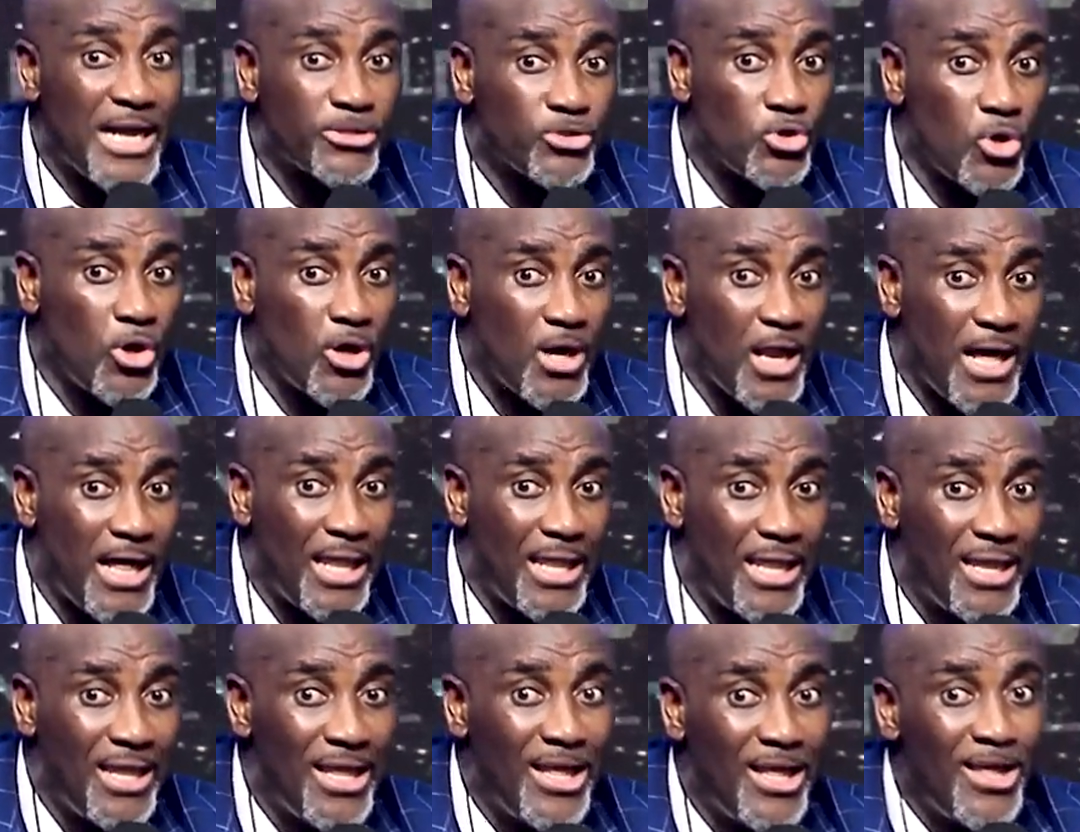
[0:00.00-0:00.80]
Not all
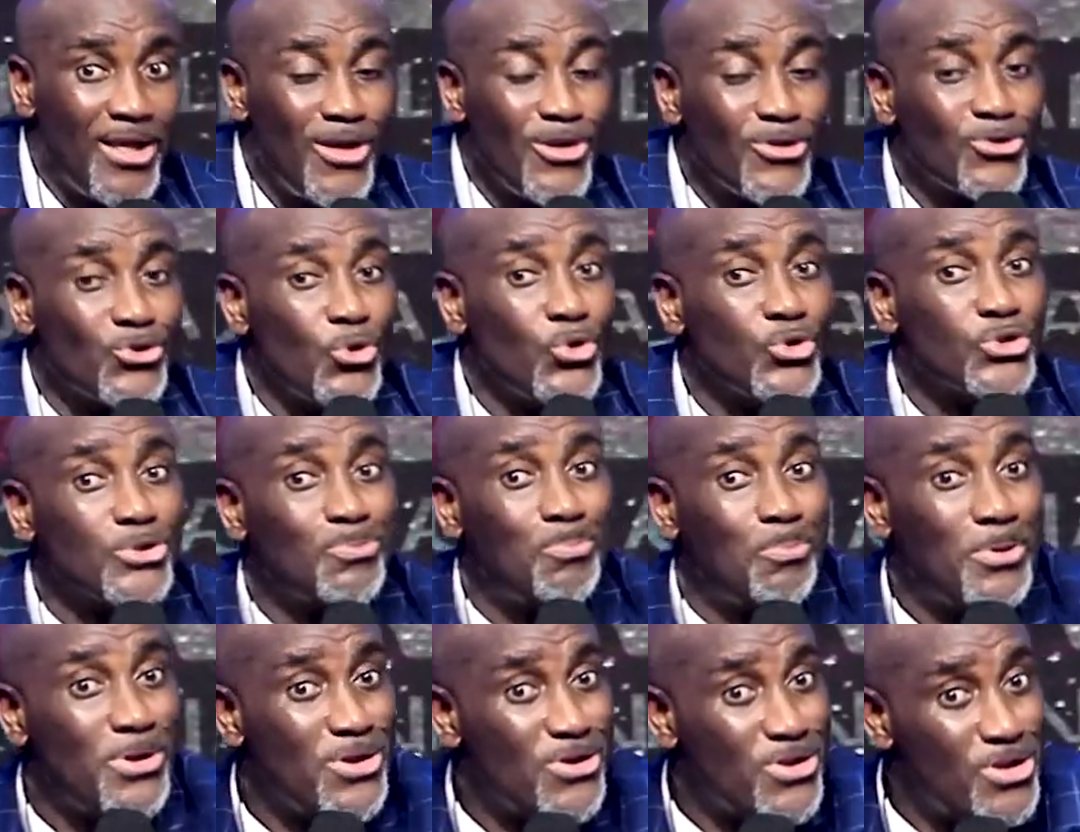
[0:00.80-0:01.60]
things here.
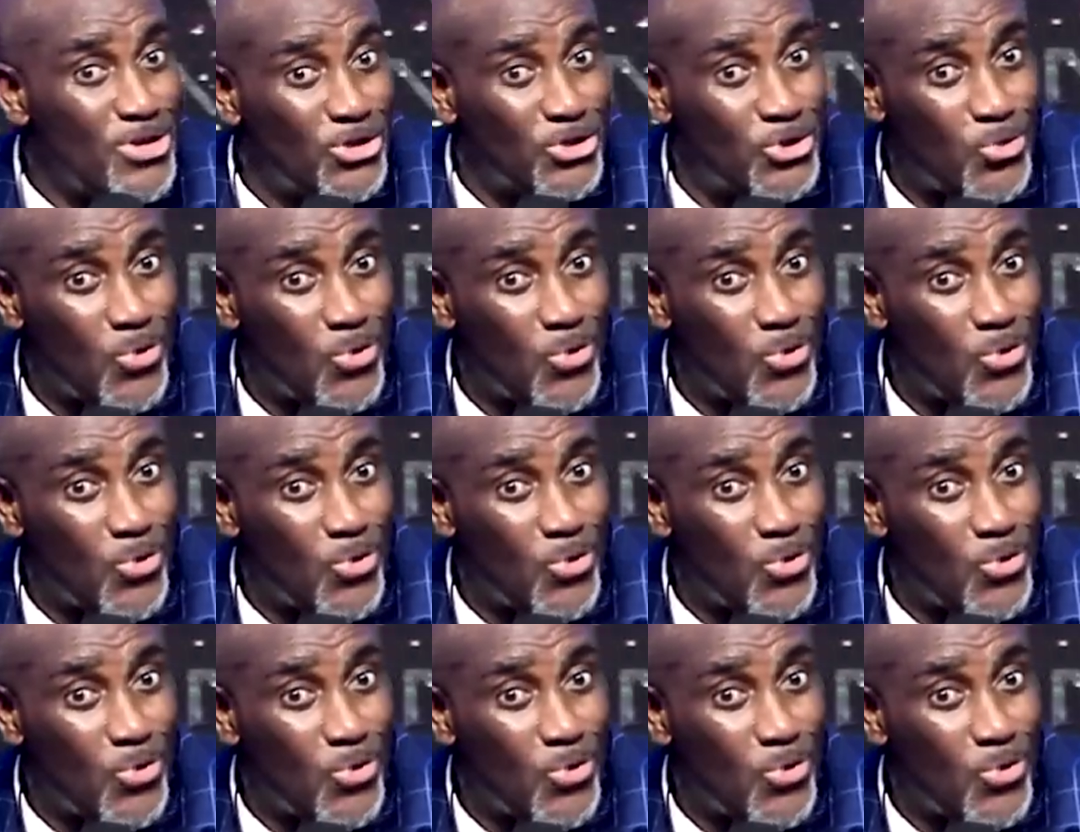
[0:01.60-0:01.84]
Look at the